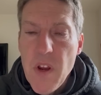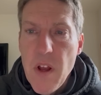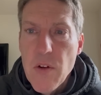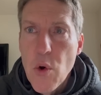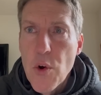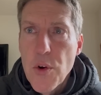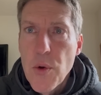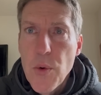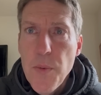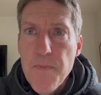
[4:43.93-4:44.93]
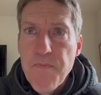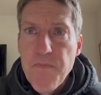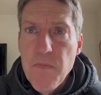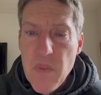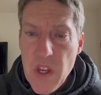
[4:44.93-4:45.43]
Dorgu,
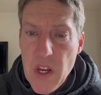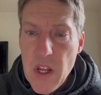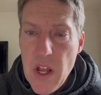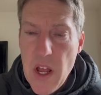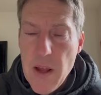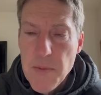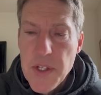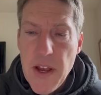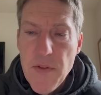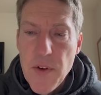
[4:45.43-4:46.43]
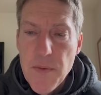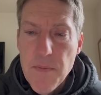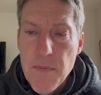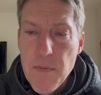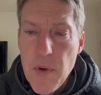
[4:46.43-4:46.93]
7,
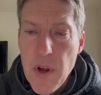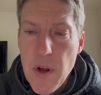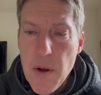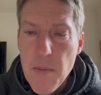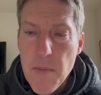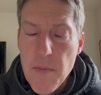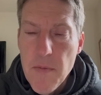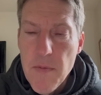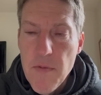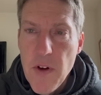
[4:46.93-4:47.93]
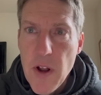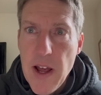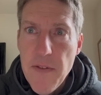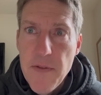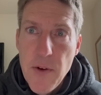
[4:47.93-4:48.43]
far
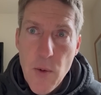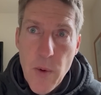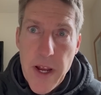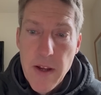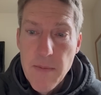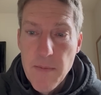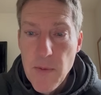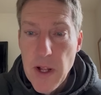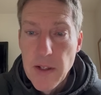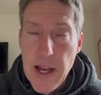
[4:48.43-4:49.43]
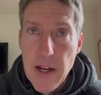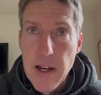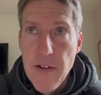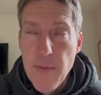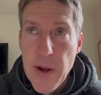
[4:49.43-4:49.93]
left, not wing. Well, yeah,
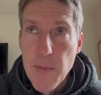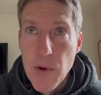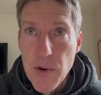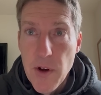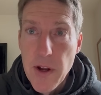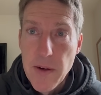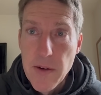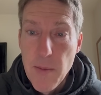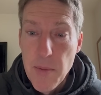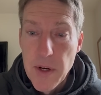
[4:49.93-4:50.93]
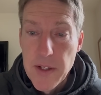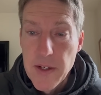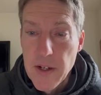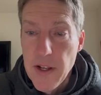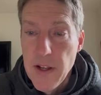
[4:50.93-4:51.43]
left wing, but not
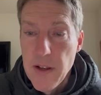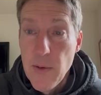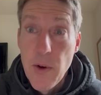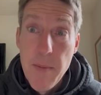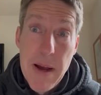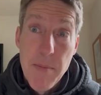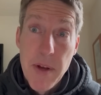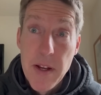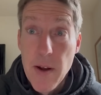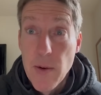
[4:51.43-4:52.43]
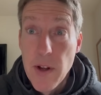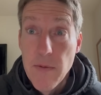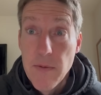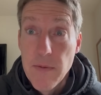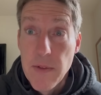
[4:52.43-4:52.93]
politically. Or he might be, I don't know.
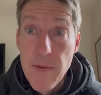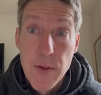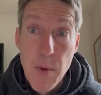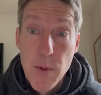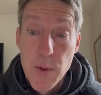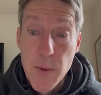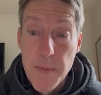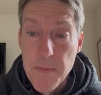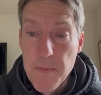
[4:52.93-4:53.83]
Never spoke to him.